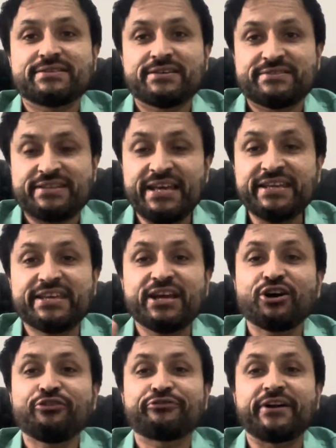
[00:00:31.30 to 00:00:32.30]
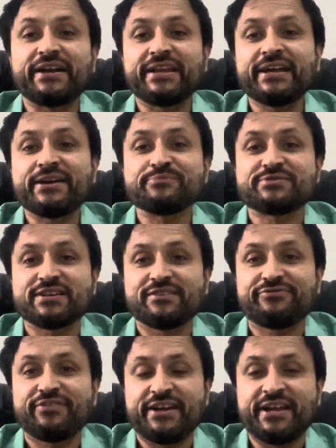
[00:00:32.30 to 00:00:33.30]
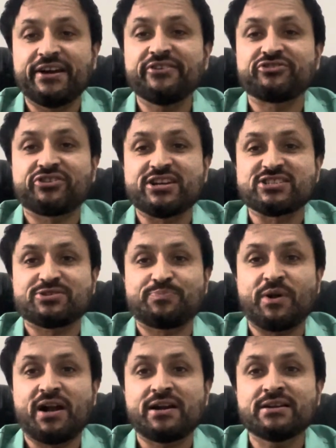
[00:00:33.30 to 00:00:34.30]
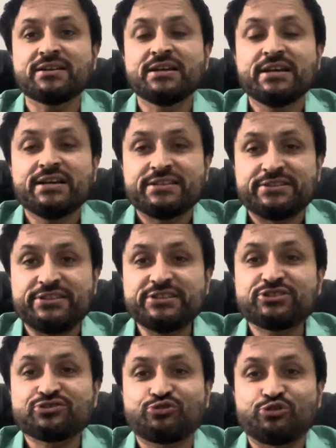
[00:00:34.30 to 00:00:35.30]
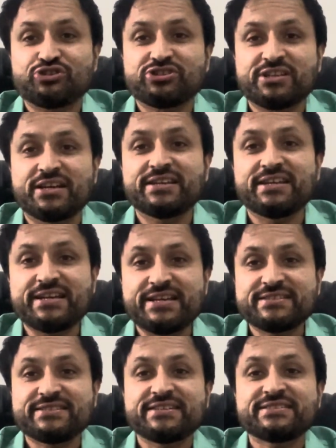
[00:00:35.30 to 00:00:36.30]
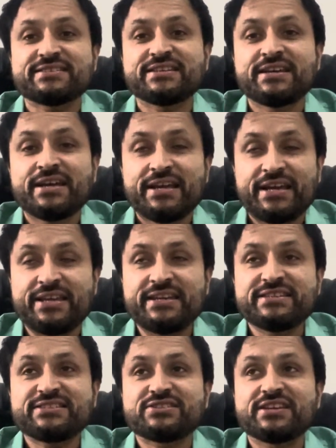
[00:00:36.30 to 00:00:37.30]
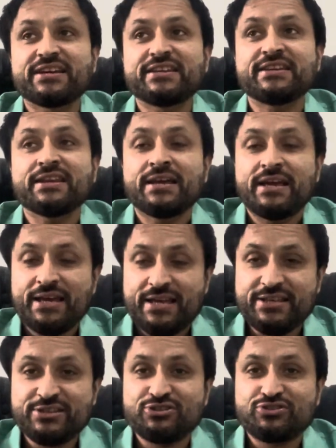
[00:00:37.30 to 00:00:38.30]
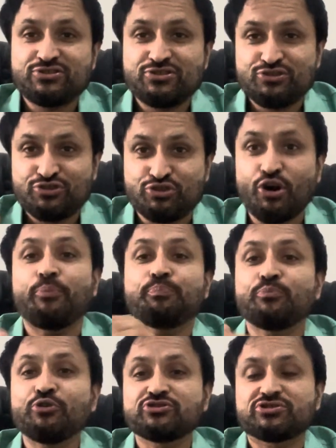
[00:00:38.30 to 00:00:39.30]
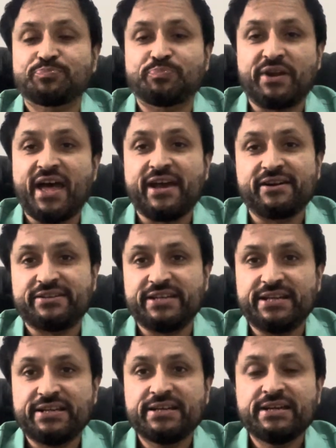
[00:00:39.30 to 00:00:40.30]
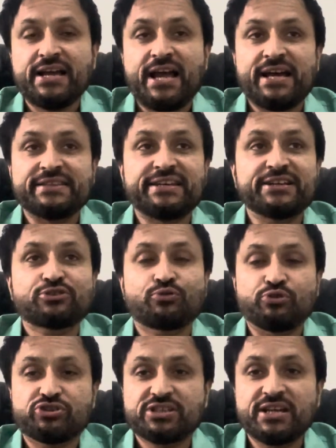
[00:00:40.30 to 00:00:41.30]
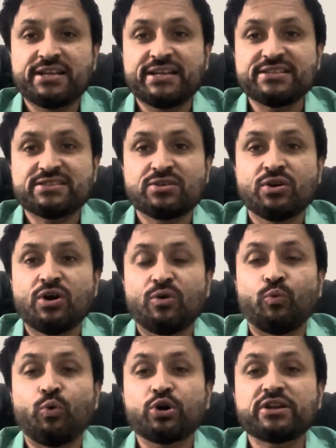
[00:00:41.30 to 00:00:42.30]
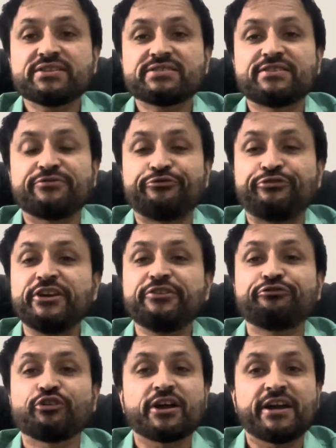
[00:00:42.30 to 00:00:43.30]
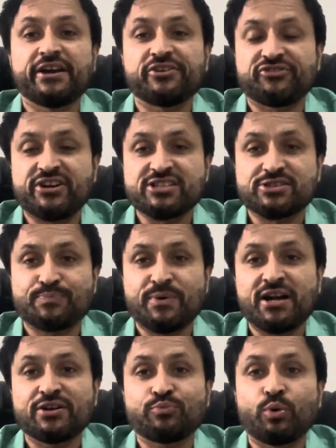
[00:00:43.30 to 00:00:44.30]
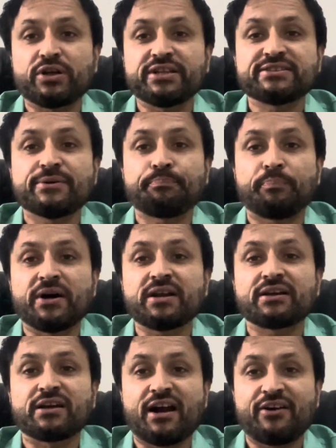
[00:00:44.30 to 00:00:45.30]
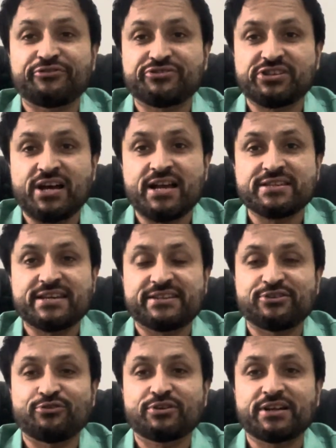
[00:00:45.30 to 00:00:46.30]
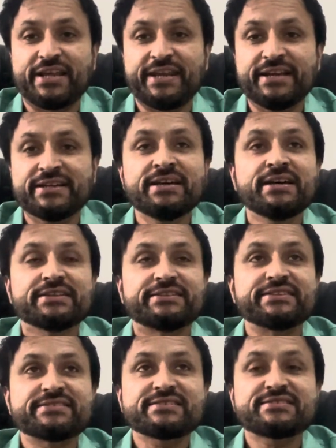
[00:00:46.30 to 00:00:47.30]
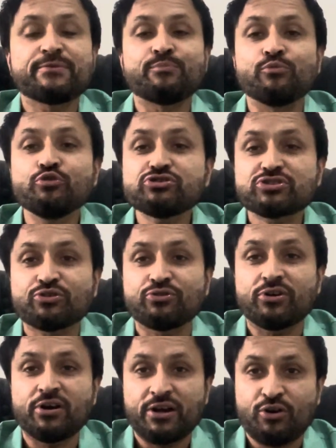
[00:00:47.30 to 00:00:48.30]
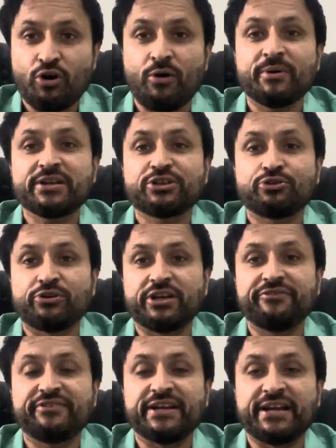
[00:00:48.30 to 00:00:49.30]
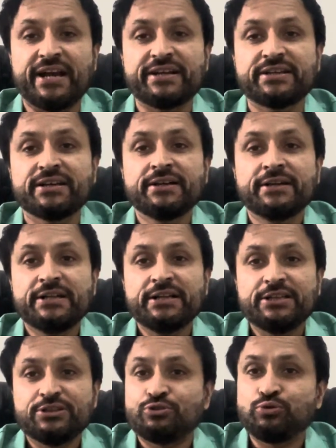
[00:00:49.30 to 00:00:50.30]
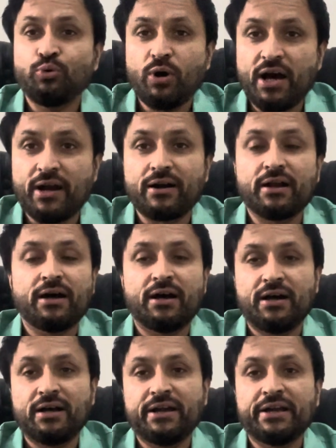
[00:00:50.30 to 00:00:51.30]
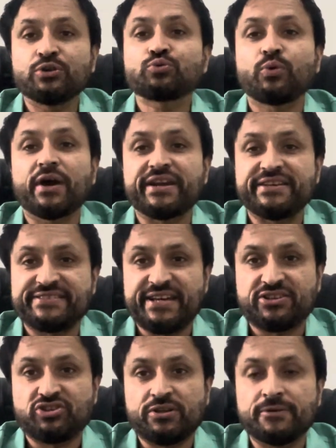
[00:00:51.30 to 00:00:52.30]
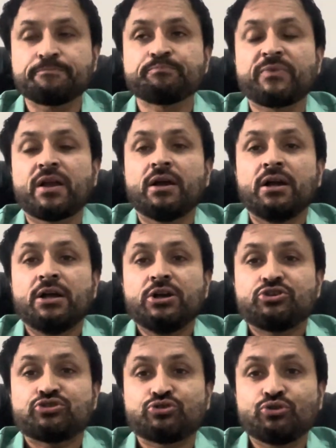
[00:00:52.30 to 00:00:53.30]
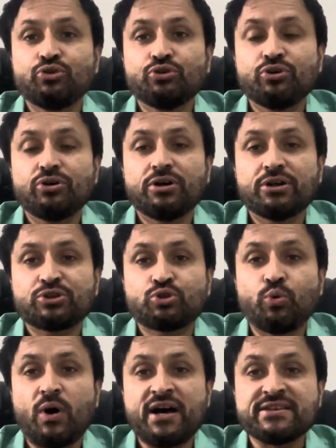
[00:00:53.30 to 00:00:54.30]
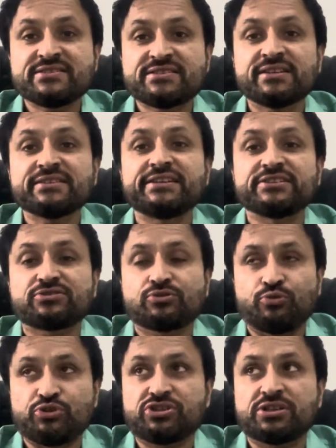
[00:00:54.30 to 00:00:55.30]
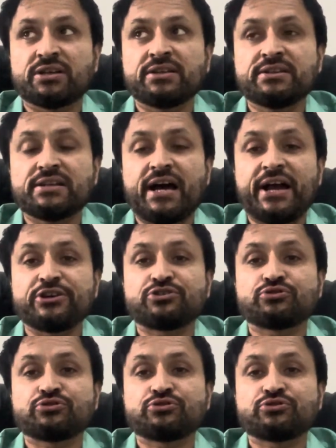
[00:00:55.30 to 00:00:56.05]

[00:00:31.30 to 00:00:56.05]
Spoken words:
thinking of getting himself a hair transplant, this question is in his topmost priority, and that question is, what is the fee for a hair transplant? What is the per graft charge at your clinic? This is the most common query we get through our inquiry section. So to answer this question, I